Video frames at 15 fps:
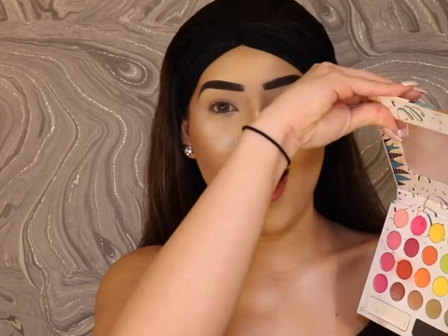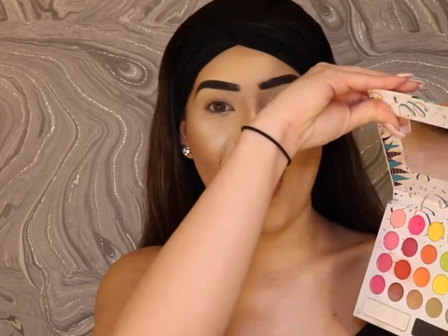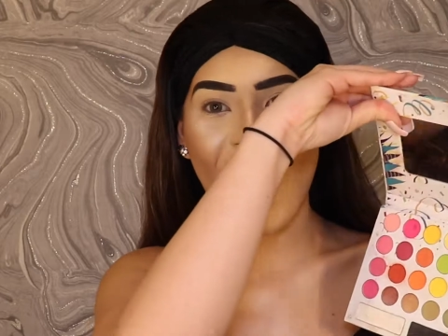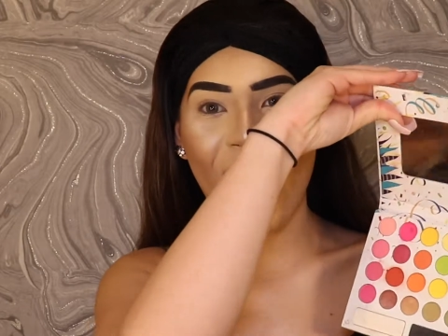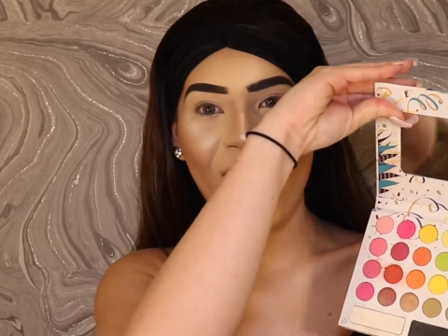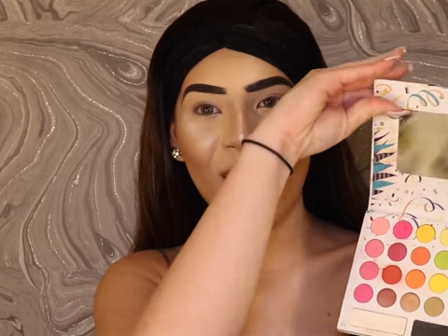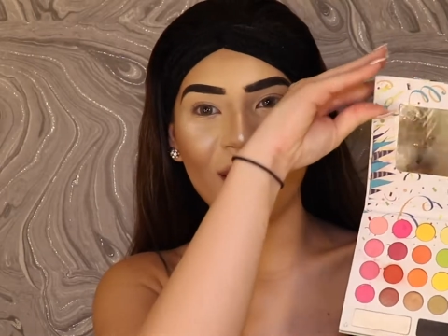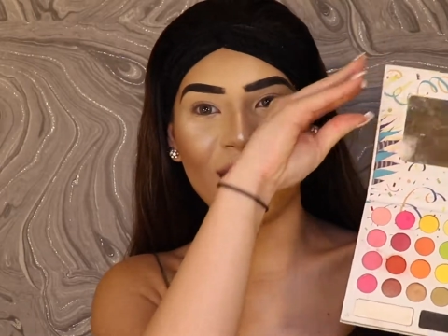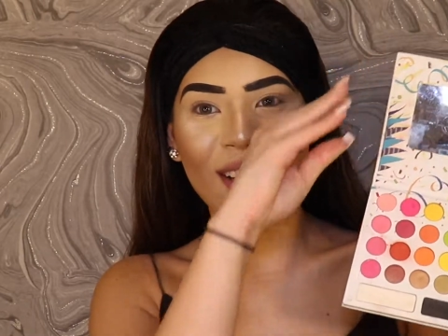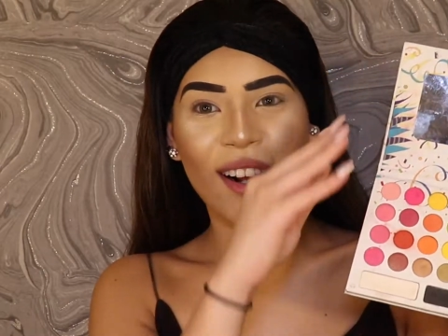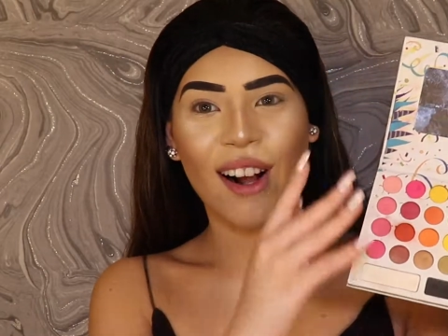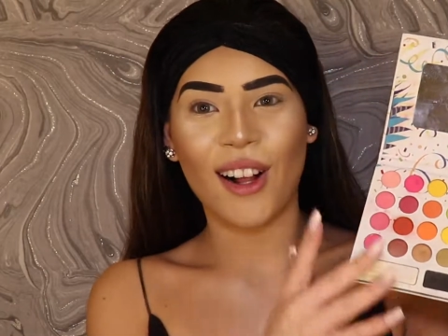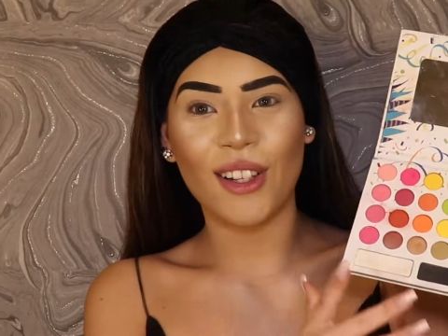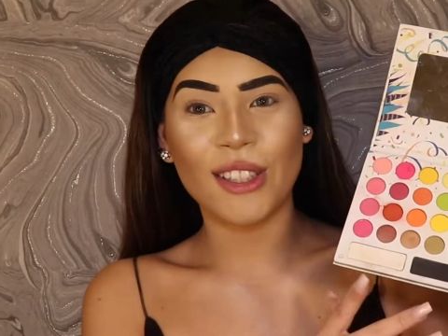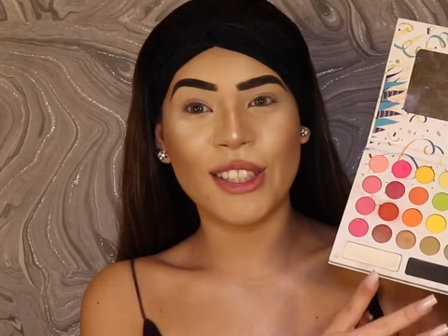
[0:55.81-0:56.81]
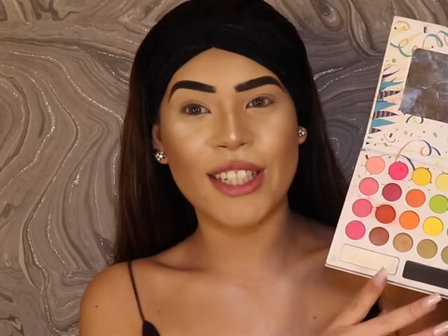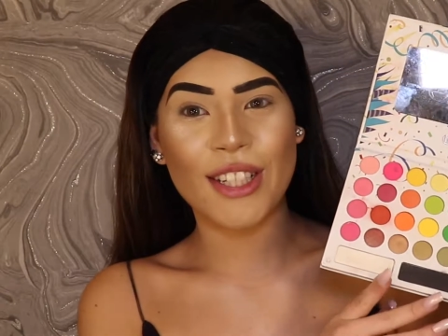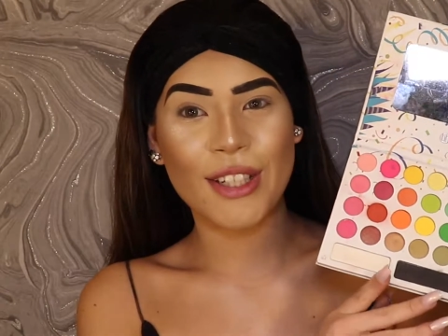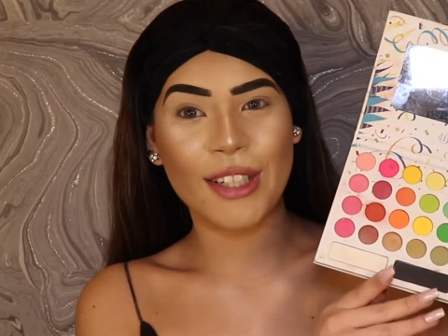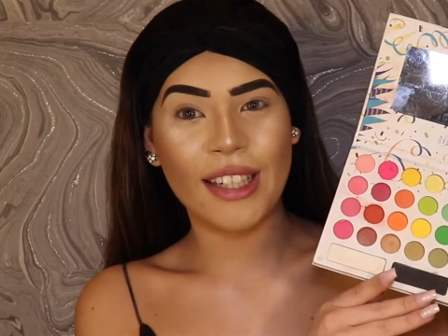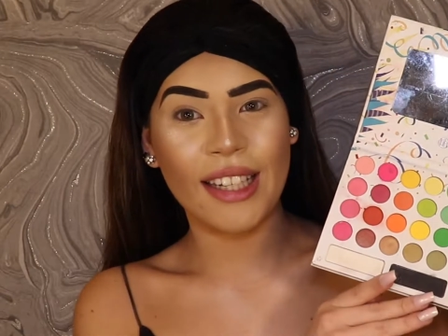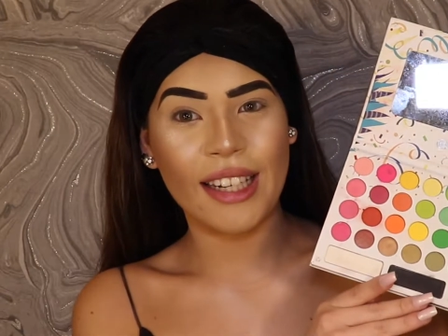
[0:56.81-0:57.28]
all the
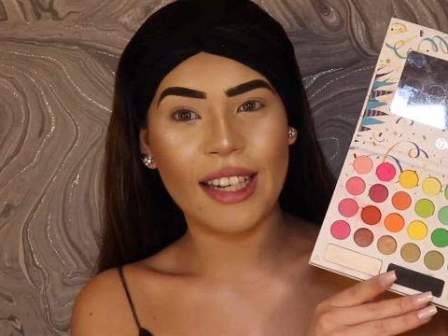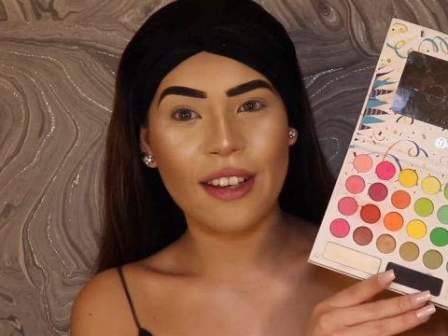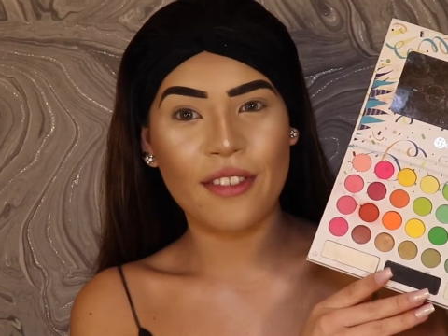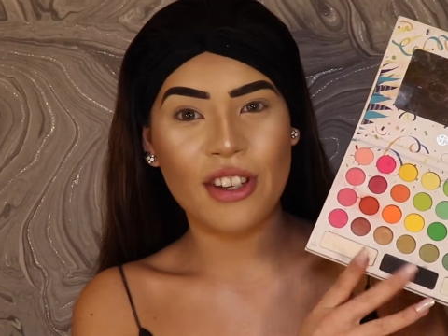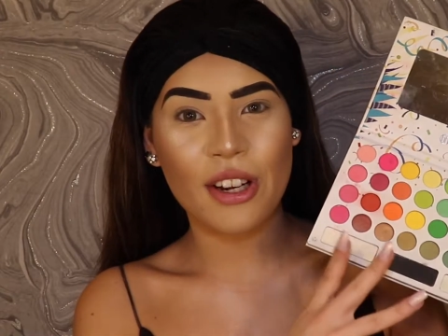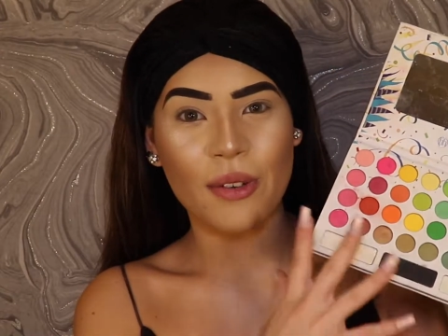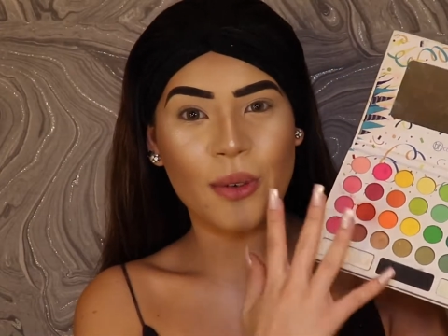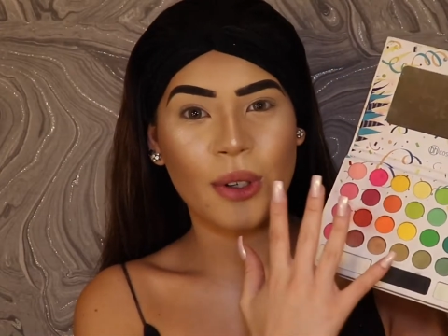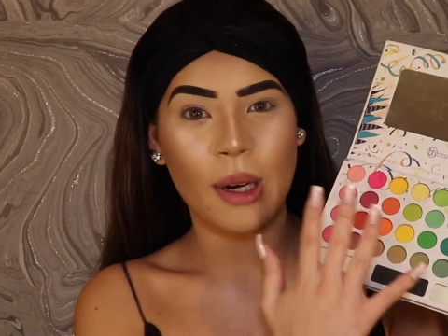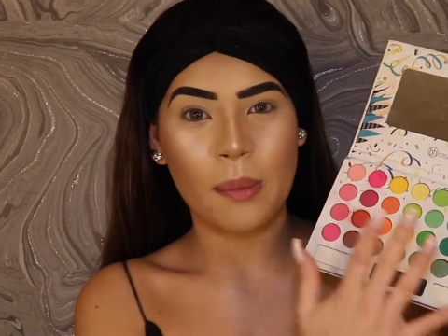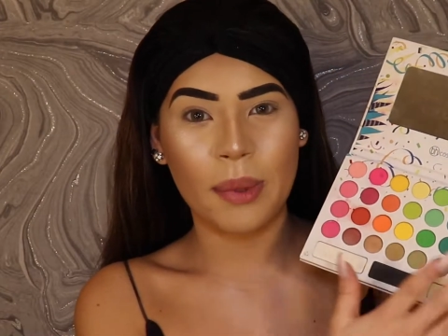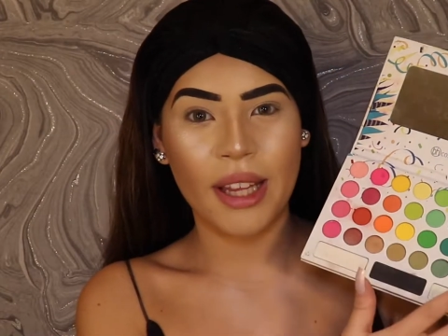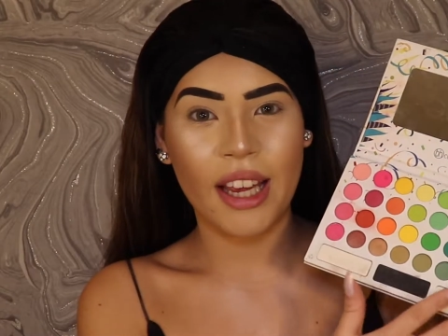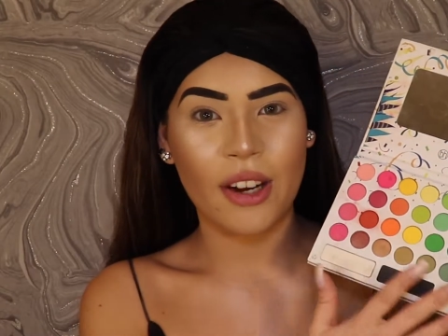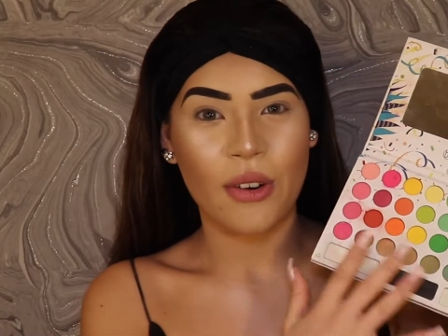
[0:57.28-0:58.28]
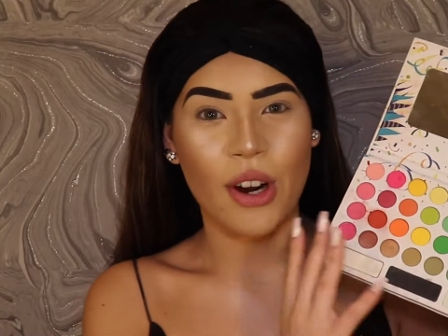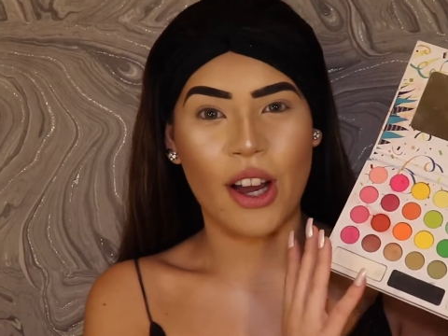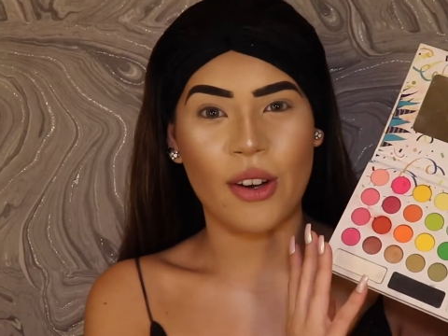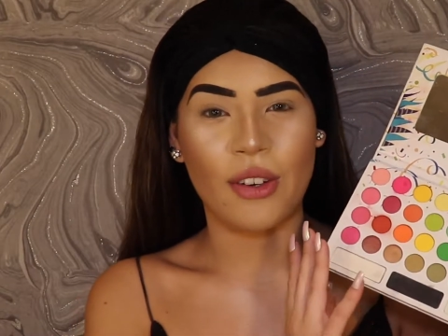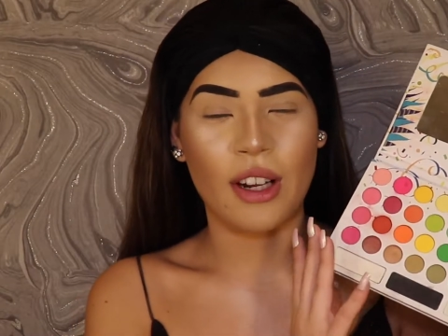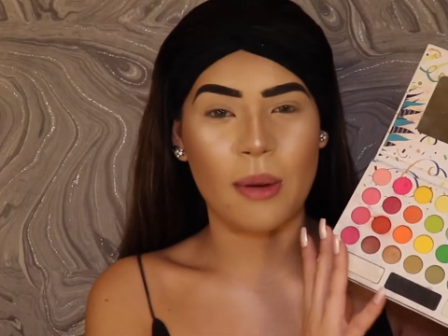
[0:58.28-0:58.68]
colors you need if you ever want to play around